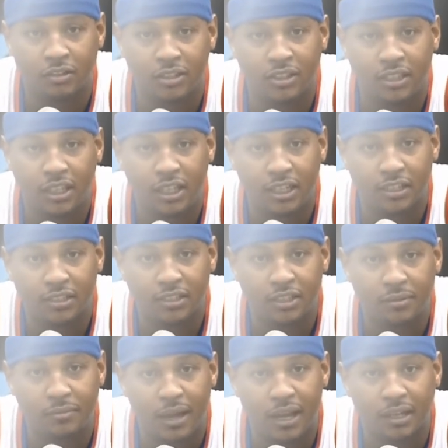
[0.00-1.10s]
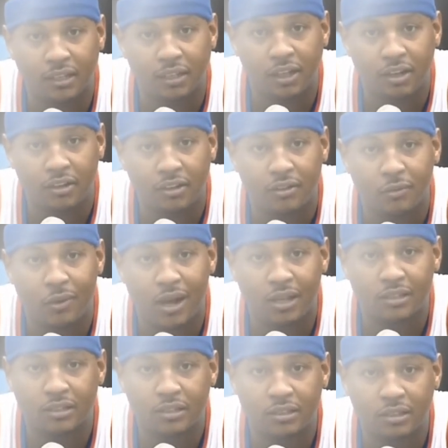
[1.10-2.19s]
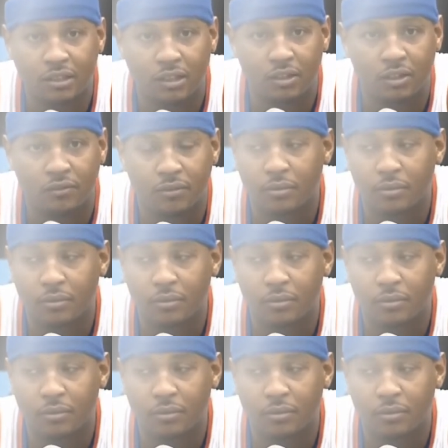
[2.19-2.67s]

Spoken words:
you know, see and sit back and learn and watch,